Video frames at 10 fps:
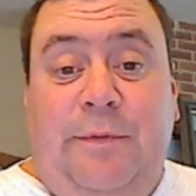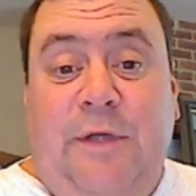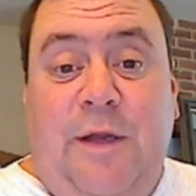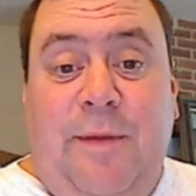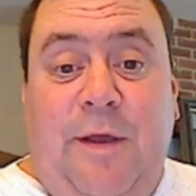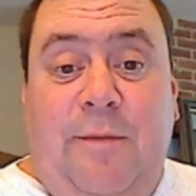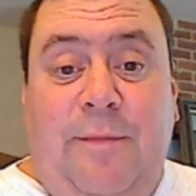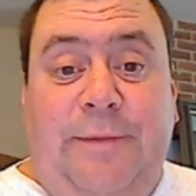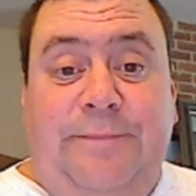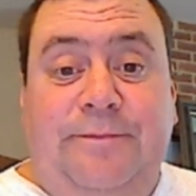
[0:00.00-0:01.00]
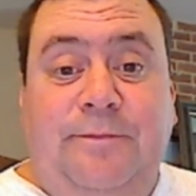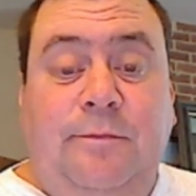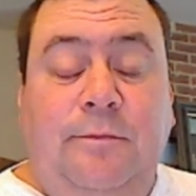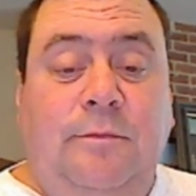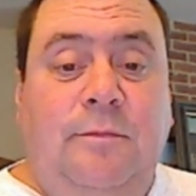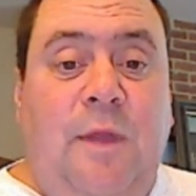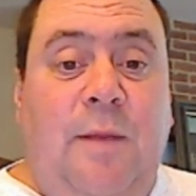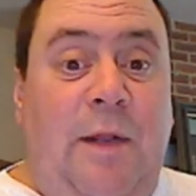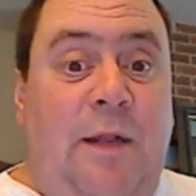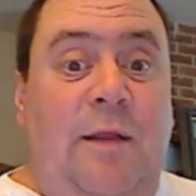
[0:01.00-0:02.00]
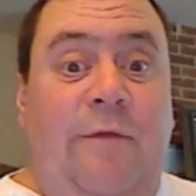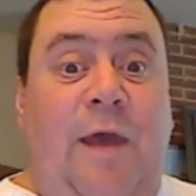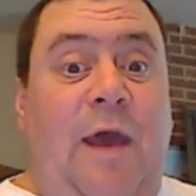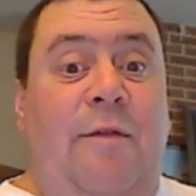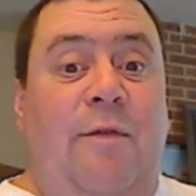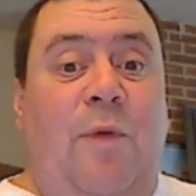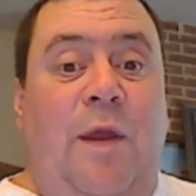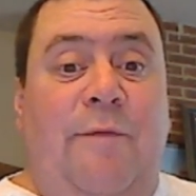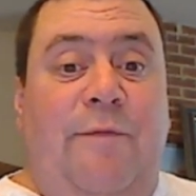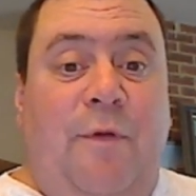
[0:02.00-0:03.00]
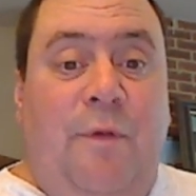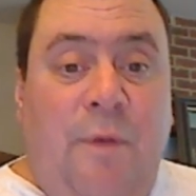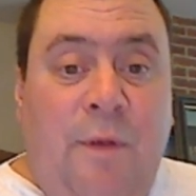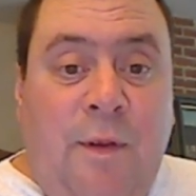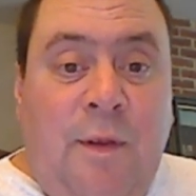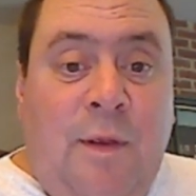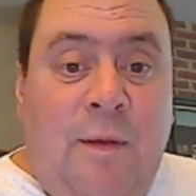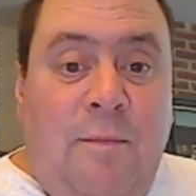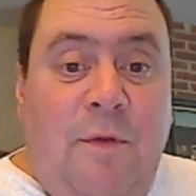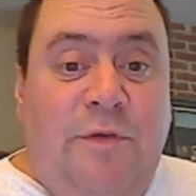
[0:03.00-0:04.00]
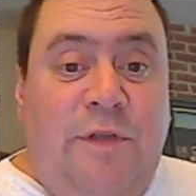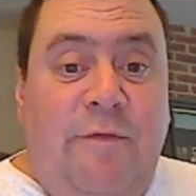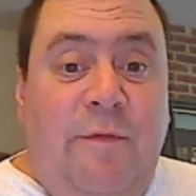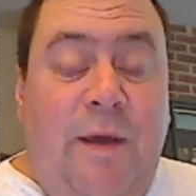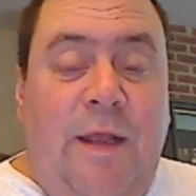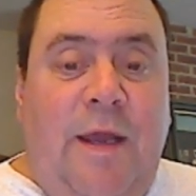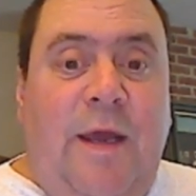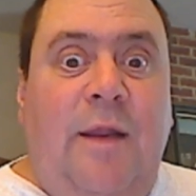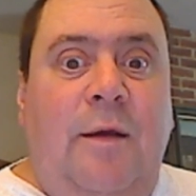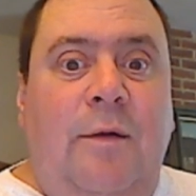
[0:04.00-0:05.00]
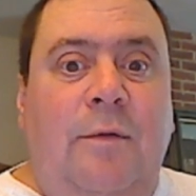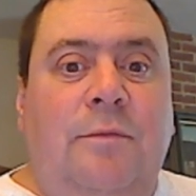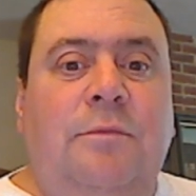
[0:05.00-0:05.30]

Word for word: to come help me. I mean, I live out of the way for most everybody I know.